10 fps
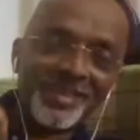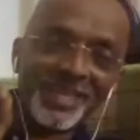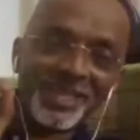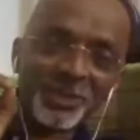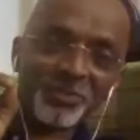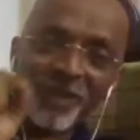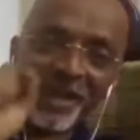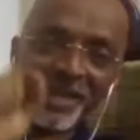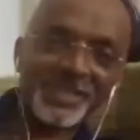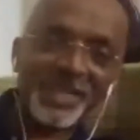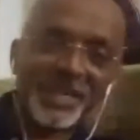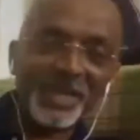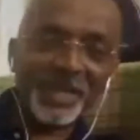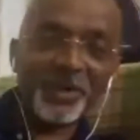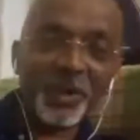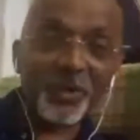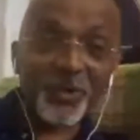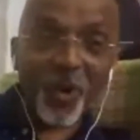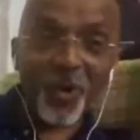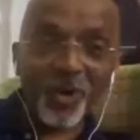This is why I said your
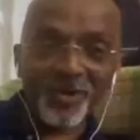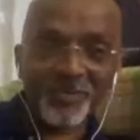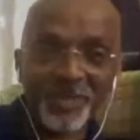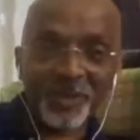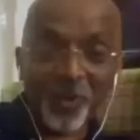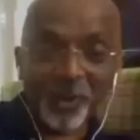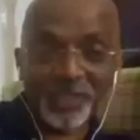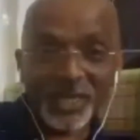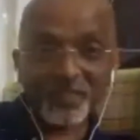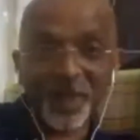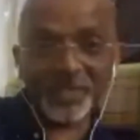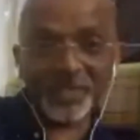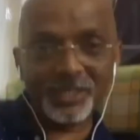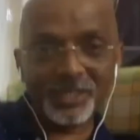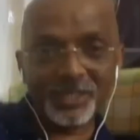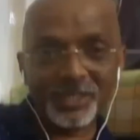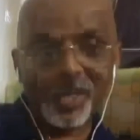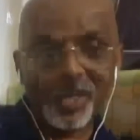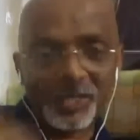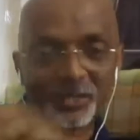role, the roles that managers play
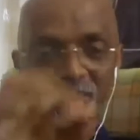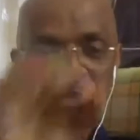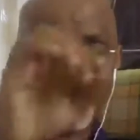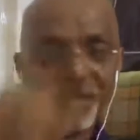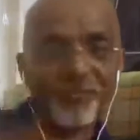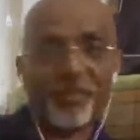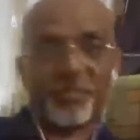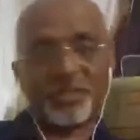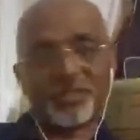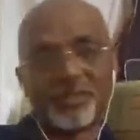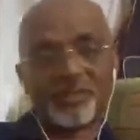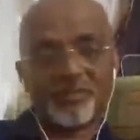is informational.